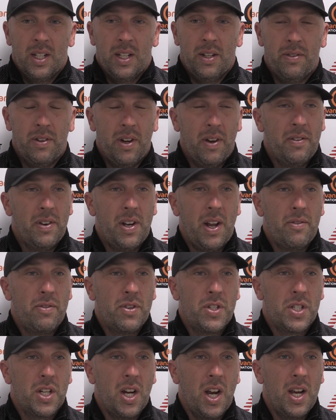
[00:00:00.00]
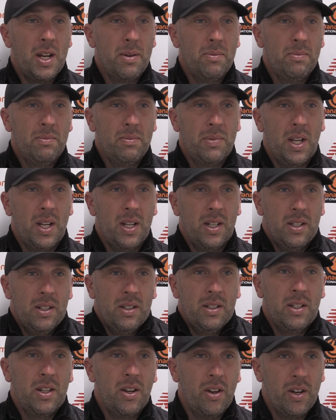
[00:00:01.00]
if you have an average game, then
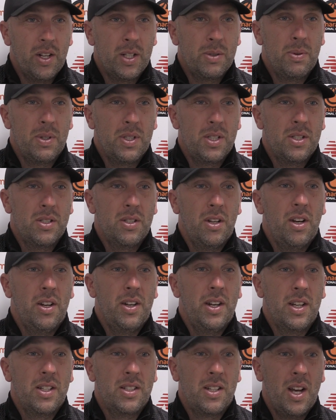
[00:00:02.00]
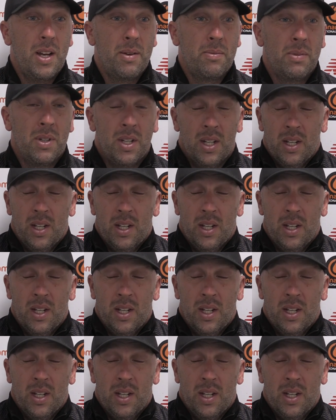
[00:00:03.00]
you can't expect to start next game.